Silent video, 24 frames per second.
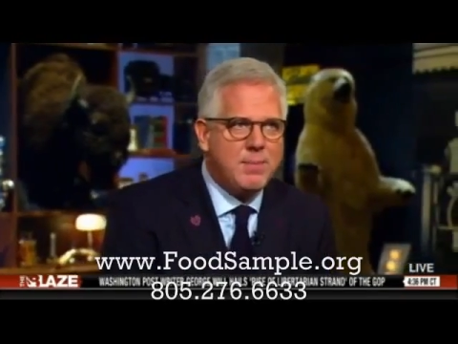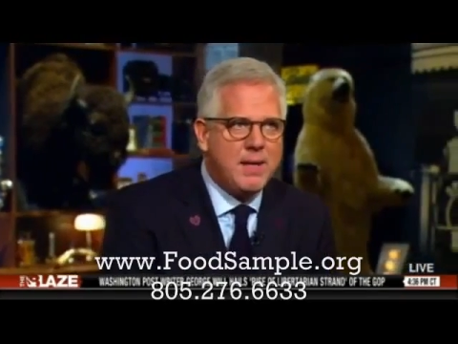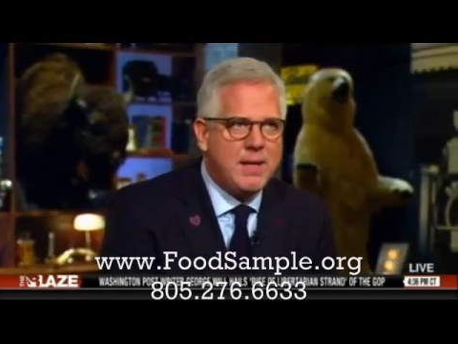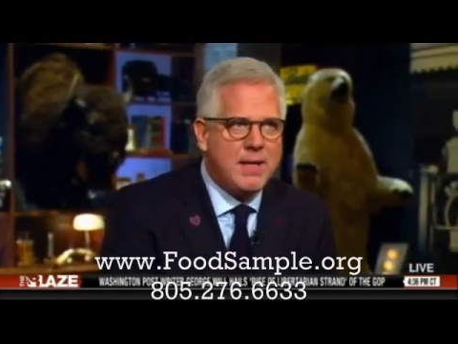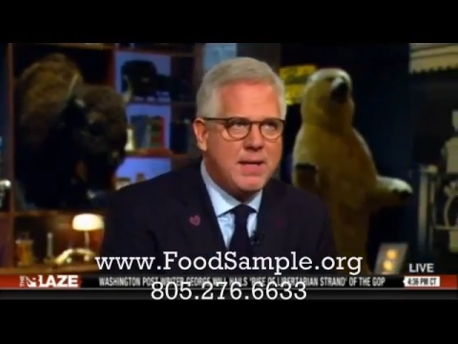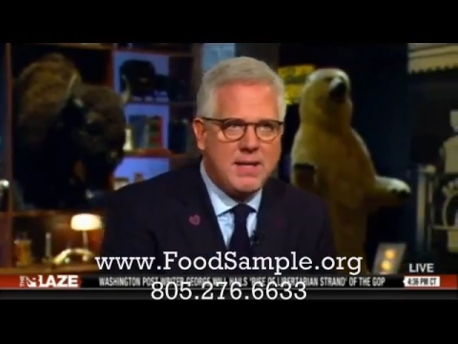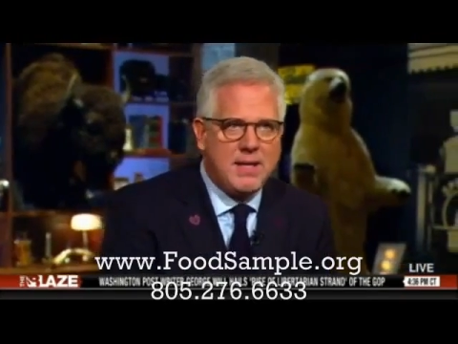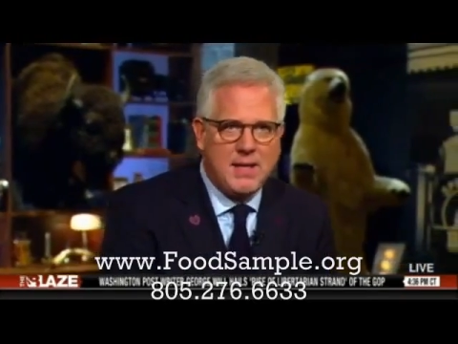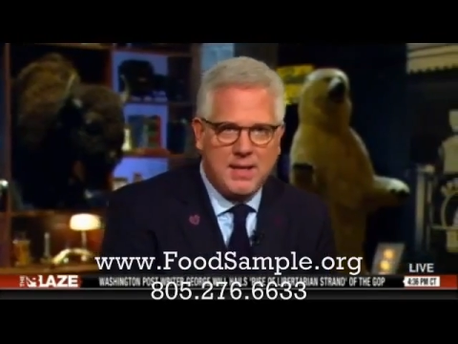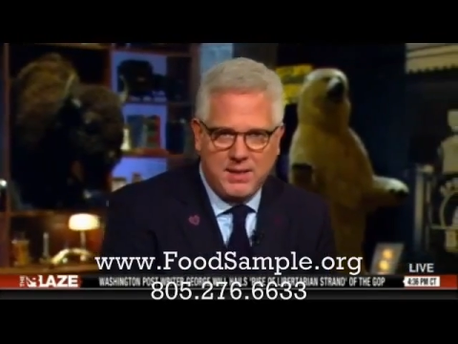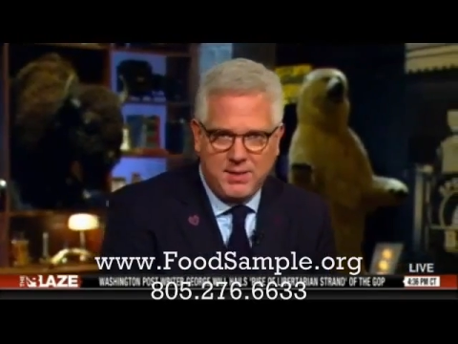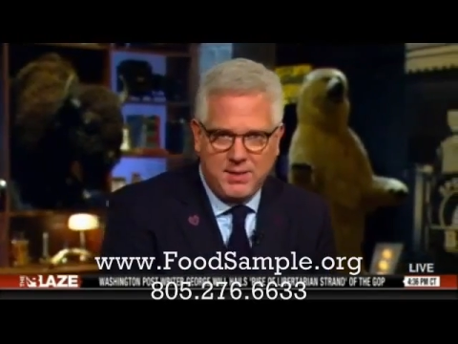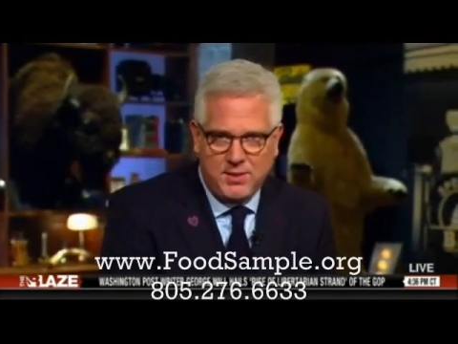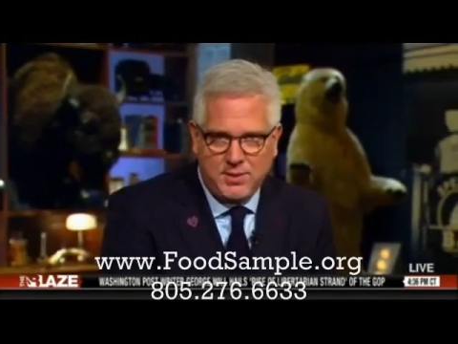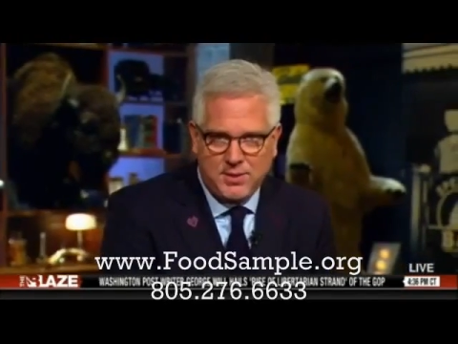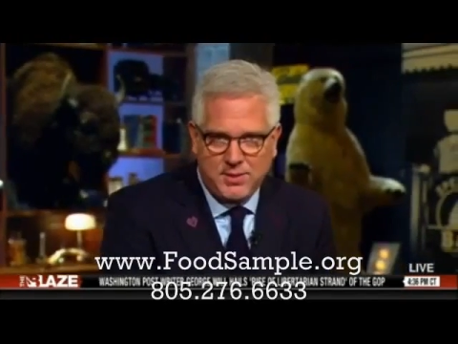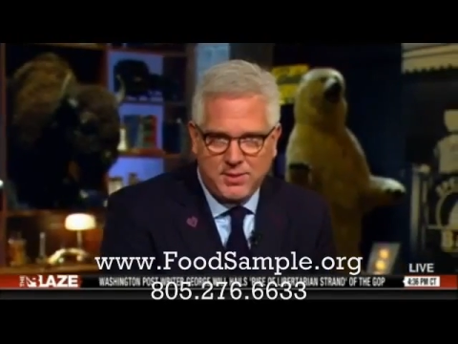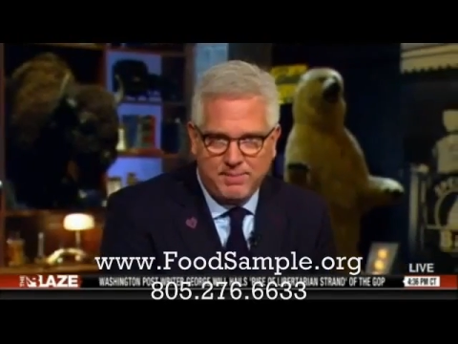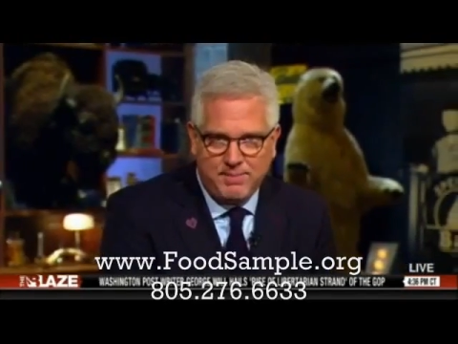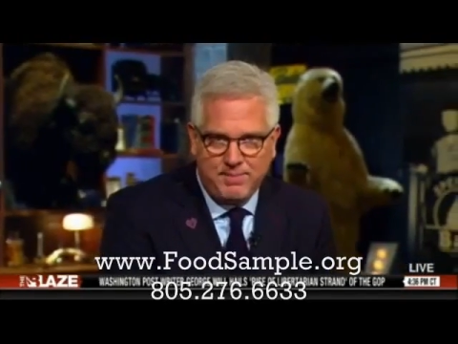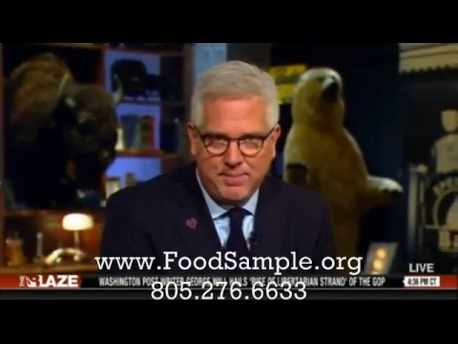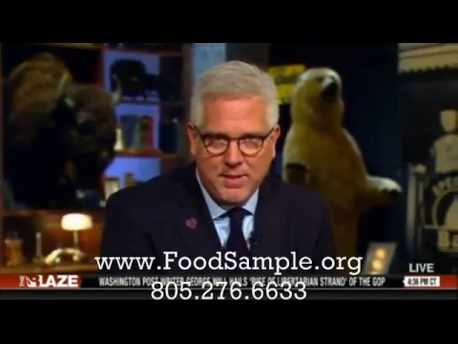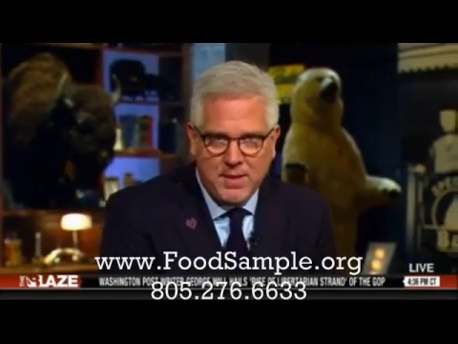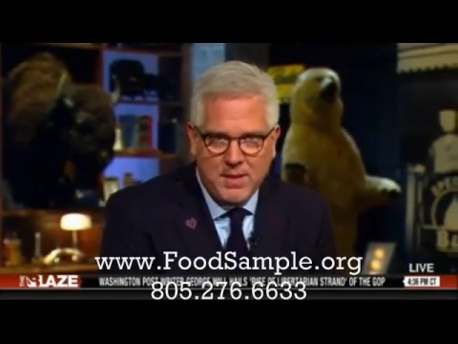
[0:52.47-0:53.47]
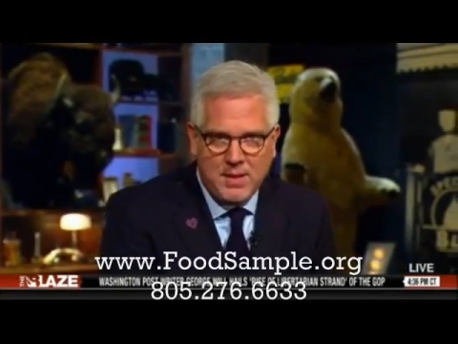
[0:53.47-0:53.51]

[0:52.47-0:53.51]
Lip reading: my kids